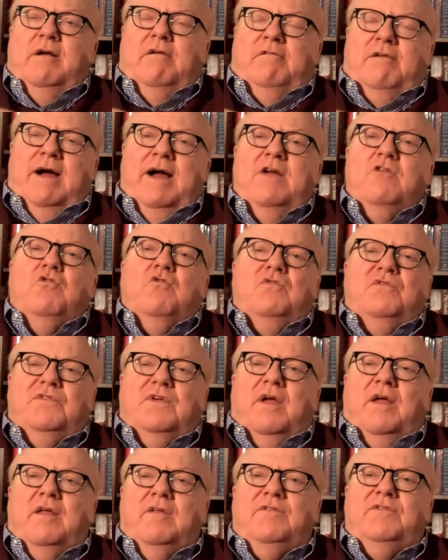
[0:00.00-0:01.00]
in a larger
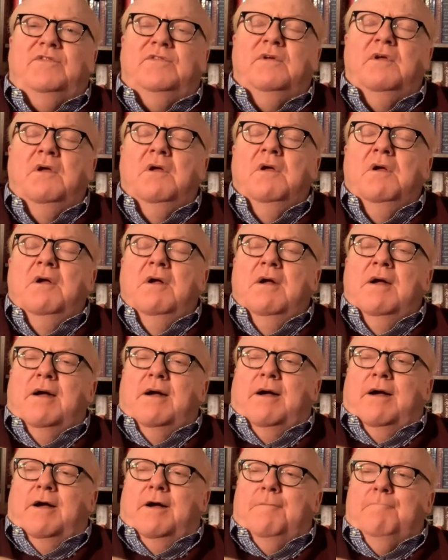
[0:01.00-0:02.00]
sense,
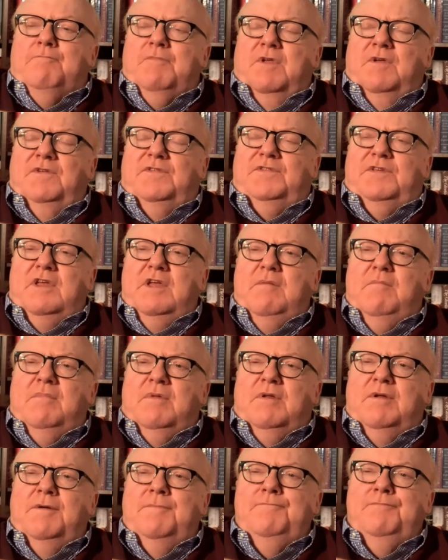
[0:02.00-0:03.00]
um,
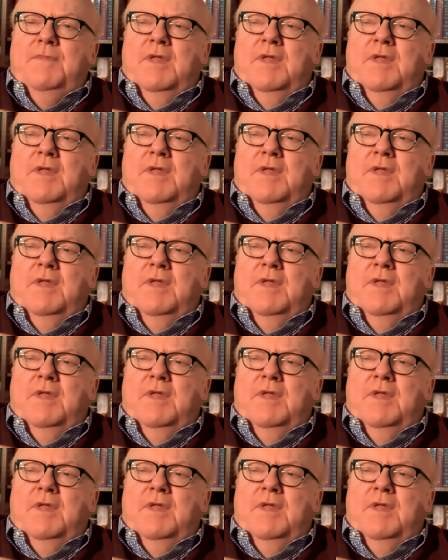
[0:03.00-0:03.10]
seemed